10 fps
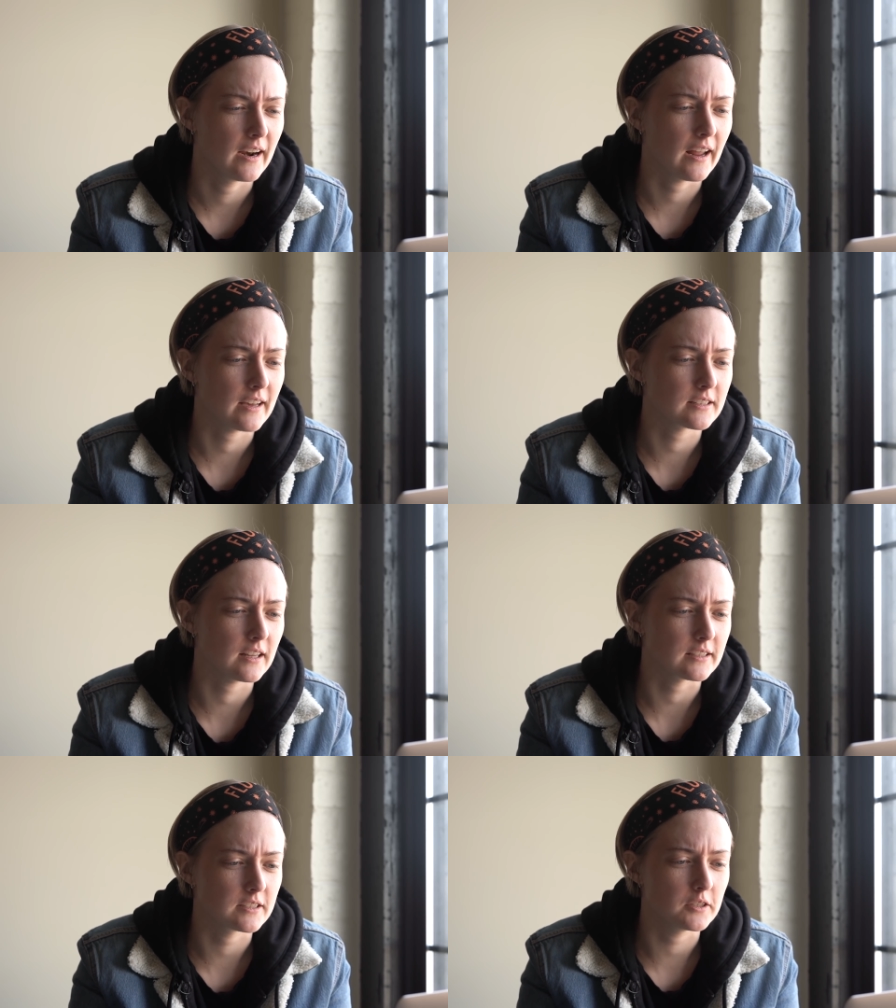and it has a
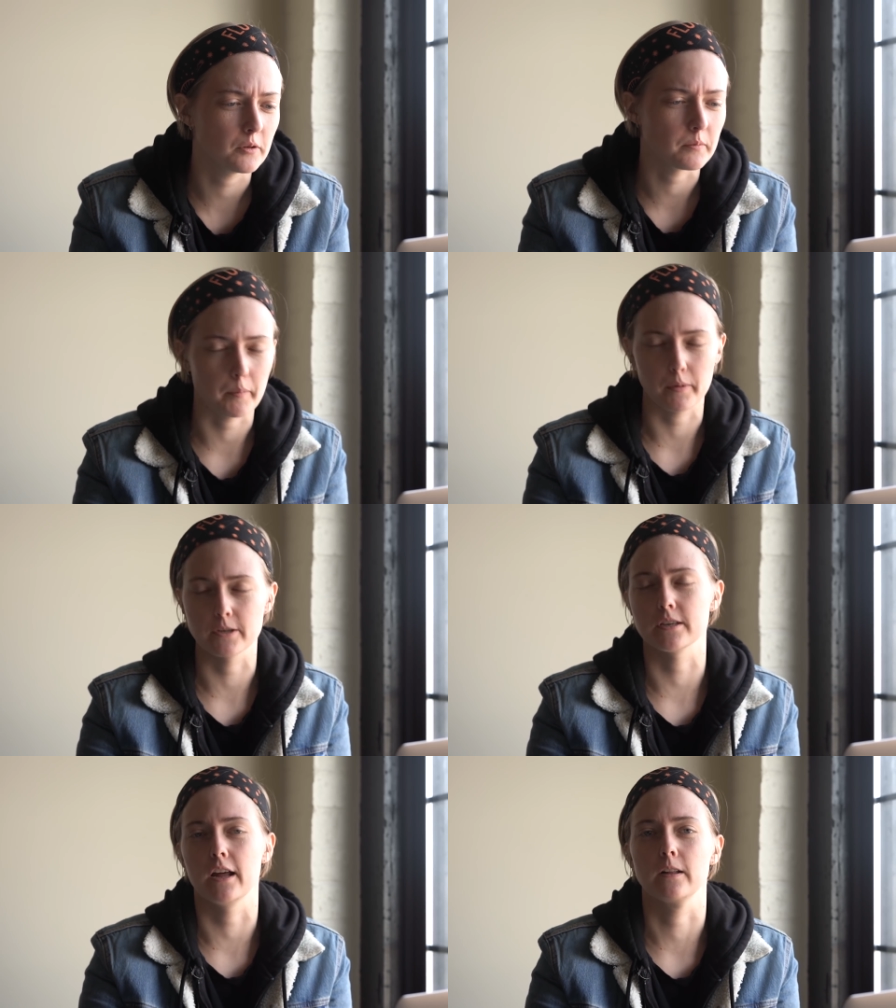lot to do with my
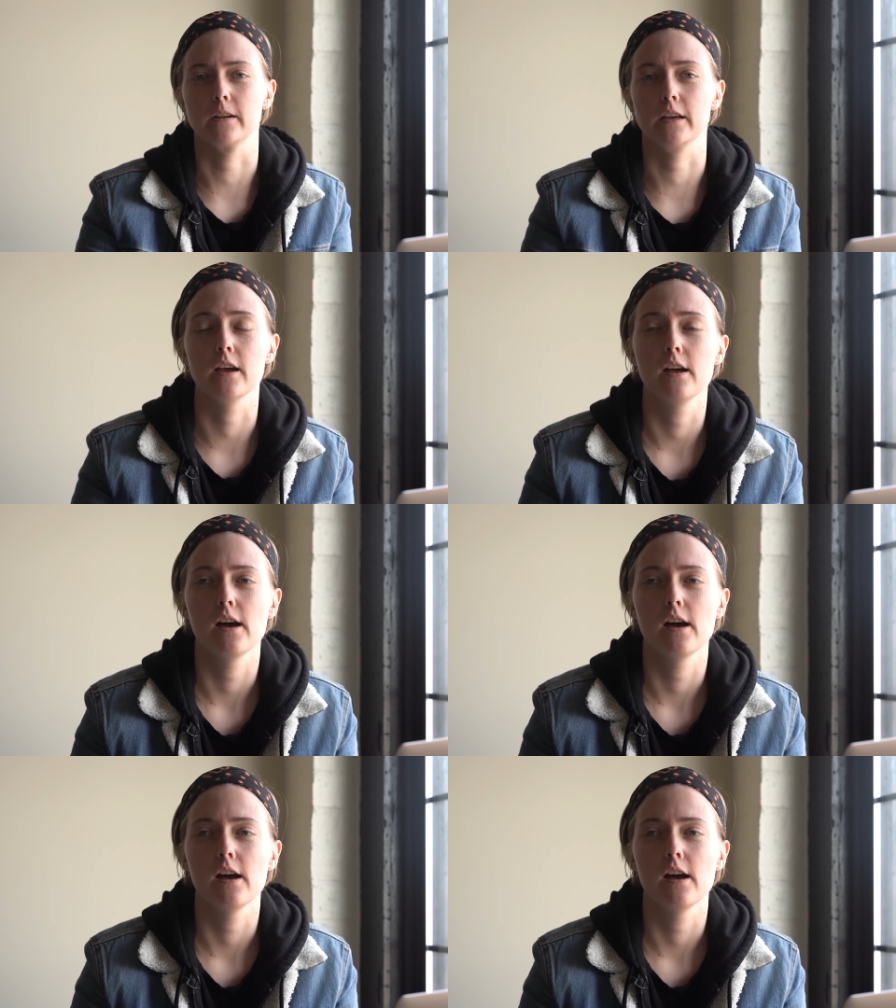personality.